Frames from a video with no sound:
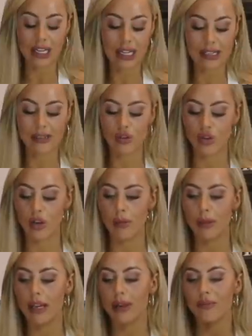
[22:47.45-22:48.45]
It is
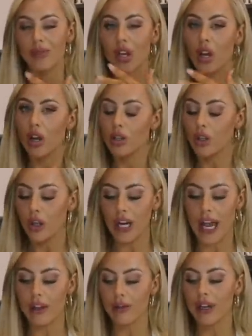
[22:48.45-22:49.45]
extremely low
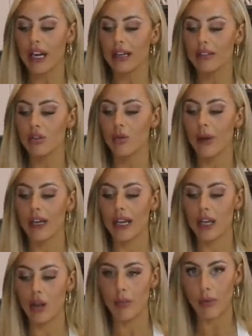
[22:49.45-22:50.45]
calorie and it's a good way to
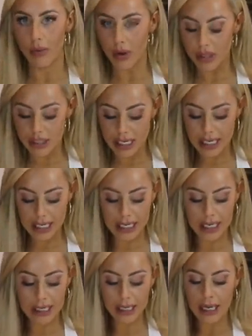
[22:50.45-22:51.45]
get your protein
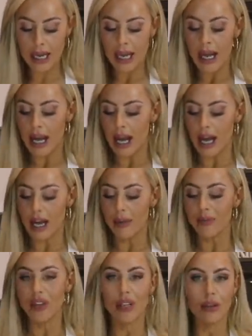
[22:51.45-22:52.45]
in.
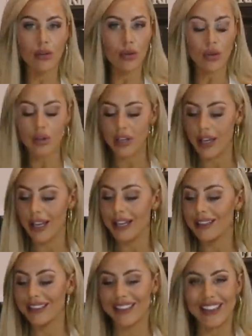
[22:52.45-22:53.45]
Look, it's